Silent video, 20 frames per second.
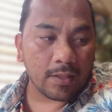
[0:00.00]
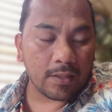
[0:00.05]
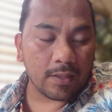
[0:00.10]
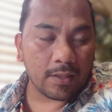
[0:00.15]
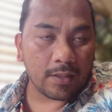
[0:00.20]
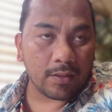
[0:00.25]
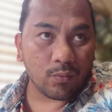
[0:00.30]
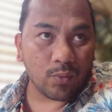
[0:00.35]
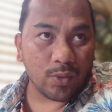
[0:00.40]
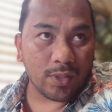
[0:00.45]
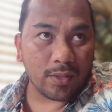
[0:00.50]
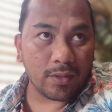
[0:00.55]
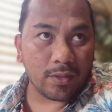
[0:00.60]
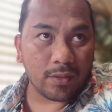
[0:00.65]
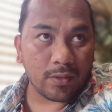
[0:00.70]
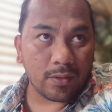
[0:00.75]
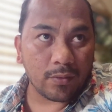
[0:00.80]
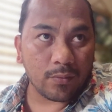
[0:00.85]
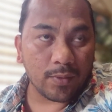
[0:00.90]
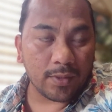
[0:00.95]

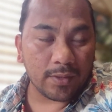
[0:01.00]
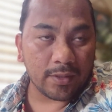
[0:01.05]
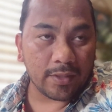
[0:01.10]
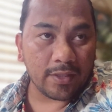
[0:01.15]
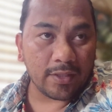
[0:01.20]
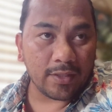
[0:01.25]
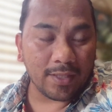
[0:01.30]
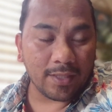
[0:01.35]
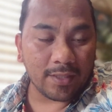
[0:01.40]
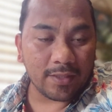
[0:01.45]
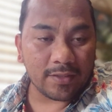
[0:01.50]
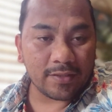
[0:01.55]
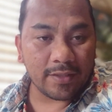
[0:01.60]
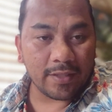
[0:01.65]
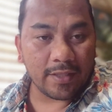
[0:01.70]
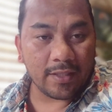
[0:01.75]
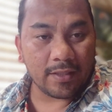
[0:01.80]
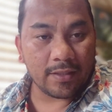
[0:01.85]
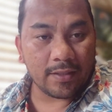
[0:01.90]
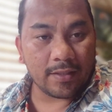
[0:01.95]
when the United
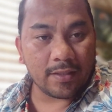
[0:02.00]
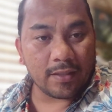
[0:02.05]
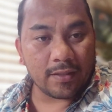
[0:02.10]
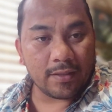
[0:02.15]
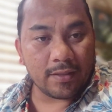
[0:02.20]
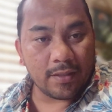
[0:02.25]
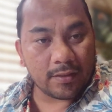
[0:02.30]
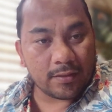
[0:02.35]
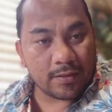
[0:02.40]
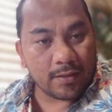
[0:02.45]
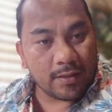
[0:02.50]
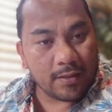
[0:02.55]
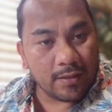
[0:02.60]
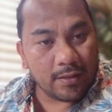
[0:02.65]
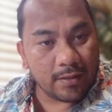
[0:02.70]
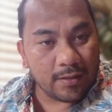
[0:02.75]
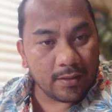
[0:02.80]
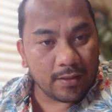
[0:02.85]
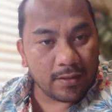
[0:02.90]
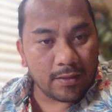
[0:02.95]
States conducted
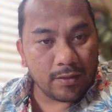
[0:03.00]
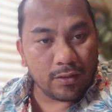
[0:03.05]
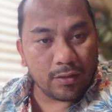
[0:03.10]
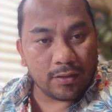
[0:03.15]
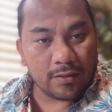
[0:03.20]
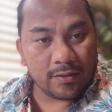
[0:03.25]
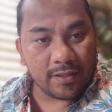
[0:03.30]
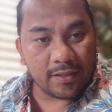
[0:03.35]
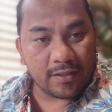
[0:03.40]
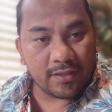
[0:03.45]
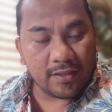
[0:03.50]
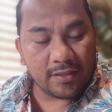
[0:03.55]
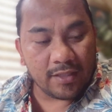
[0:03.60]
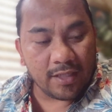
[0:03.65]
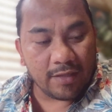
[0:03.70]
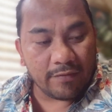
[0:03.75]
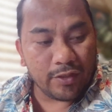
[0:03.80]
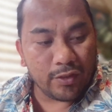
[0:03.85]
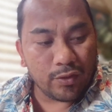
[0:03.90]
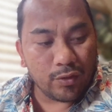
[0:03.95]
the
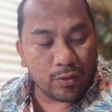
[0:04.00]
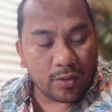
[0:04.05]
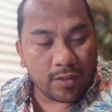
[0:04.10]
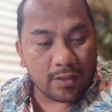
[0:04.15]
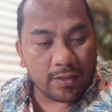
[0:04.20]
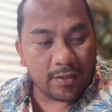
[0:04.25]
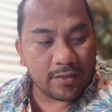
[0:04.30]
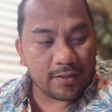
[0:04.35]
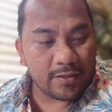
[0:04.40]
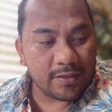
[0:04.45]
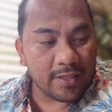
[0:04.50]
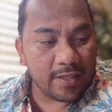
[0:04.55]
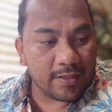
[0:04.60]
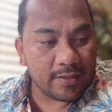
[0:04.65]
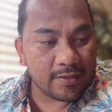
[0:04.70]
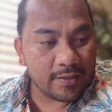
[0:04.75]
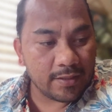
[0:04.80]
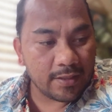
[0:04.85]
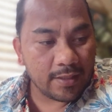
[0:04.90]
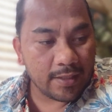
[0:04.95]
67 nuclear
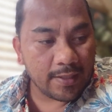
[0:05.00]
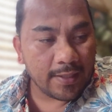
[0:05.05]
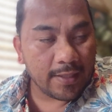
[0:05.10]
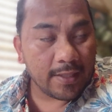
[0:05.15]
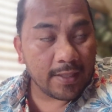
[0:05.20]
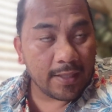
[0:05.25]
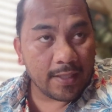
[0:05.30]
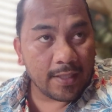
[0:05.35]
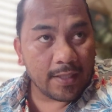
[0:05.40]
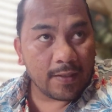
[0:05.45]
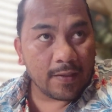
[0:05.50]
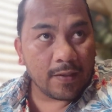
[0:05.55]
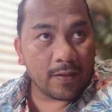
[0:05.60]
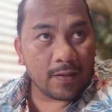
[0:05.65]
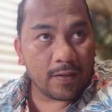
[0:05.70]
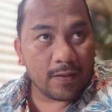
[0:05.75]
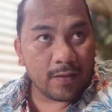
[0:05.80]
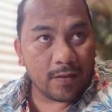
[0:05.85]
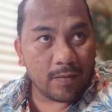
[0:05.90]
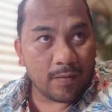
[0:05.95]
tests,
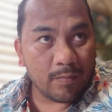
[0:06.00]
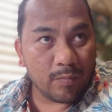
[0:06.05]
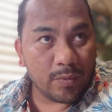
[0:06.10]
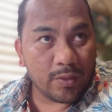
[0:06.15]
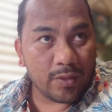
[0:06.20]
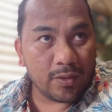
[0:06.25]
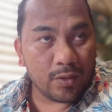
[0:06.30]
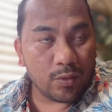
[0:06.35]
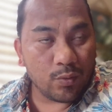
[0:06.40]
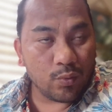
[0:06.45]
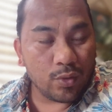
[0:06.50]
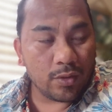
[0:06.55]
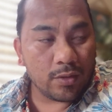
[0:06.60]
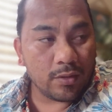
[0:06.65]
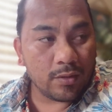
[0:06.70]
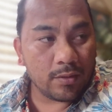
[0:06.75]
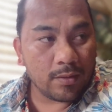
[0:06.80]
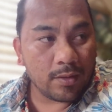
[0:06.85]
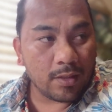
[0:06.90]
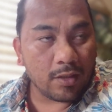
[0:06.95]

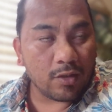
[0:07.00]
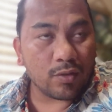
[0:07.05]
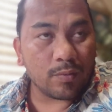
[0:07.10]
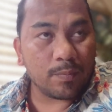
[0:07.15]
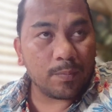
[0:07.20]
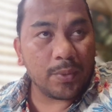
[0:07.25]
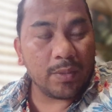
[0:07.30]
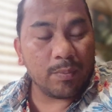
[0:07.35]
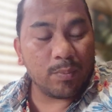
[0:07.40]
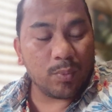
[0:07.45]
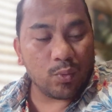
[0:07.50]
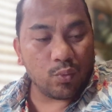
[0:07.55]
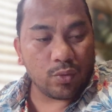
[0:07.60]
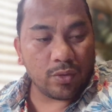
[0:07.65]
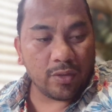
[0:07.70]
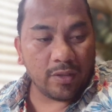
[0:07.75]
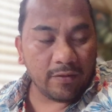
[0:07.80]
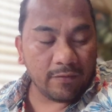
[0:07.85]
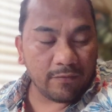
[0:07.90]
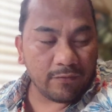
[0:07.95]
our people
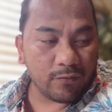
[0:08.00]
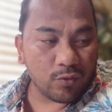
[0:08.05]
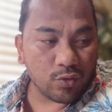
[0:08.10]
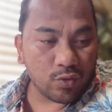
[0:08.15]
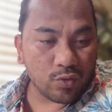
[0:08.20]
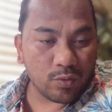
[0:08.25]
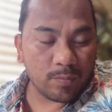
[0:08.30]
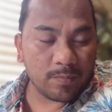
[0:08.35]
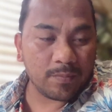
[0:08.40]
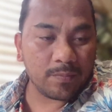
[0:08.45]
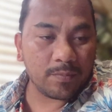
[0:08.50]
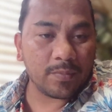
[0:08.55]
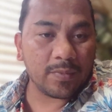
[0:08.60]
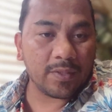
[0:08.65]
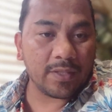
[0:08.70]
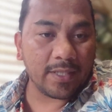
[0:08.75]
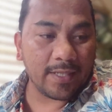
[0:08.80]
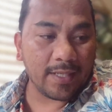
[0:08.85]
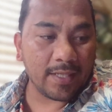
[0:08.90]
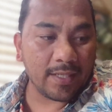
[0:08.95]
were informed
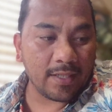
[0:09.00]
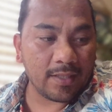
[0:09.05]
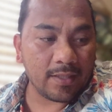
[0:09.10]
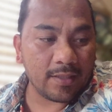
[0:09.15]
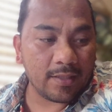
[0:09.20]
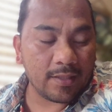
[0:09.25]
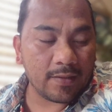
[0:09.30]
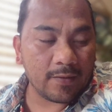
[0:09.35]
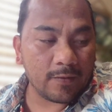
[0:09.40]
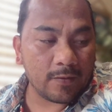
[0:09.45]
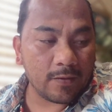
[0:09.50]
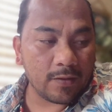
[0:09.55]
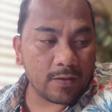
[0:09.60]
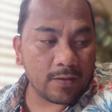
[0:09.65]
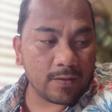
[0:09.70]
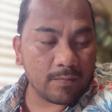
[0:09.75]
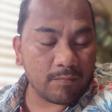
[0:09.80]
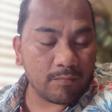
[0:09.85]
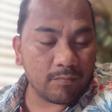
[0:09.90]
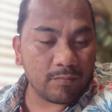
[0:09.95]
that
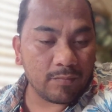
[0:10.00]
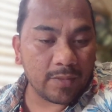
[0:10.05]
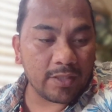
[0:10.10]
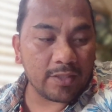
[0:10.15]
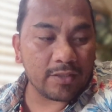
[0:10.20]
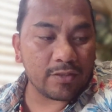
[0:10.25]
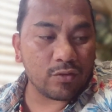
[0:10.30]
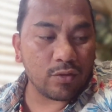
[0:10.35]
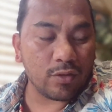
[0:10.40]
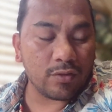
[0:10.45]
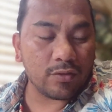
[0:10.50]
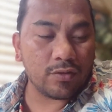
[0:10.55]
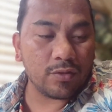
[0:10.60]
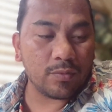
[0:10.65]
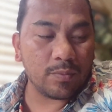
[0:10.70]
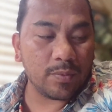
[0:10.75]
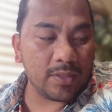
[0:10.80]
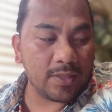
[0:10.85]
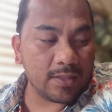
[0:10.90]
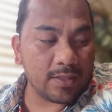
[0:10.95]
there's going
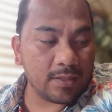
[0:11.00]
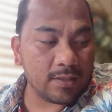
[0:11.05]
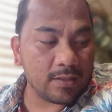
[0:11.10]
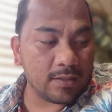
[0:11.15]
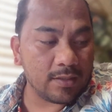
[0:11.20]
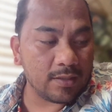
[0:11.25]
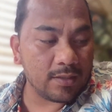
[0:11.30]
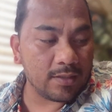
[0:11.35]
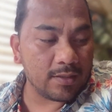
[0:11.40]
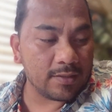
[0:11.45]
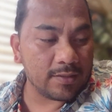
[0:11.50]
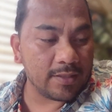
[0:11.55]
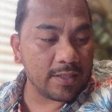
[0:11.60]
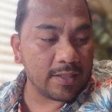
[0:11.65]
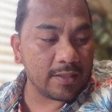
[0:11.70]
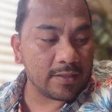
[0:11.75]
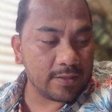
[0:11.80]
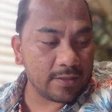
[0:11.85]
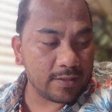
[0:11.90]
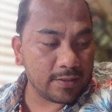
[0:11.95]
to be a
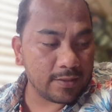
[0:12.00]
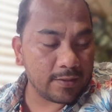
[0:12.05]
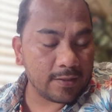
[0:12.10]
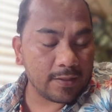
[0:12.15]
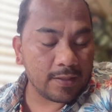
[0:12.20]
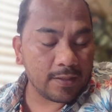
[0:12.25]
testing